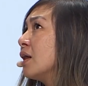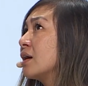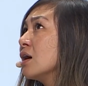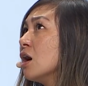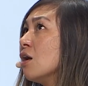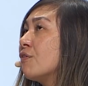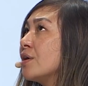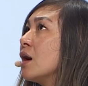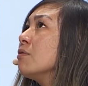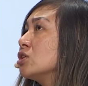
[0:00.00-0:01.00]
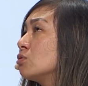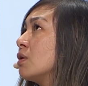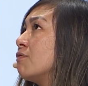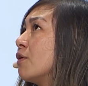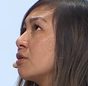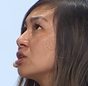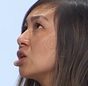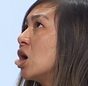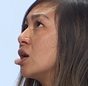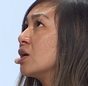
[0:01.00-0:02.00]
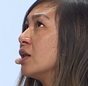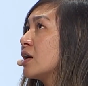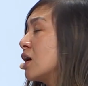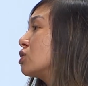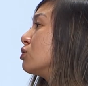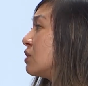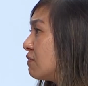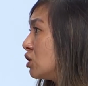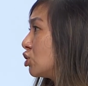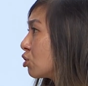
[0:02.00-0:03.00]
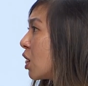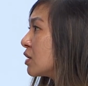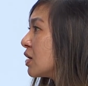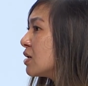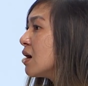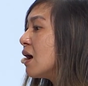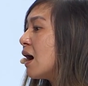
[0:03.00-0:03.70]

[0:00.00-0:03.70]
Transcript: Like for now, we just want to focus on the like exclusive digital content,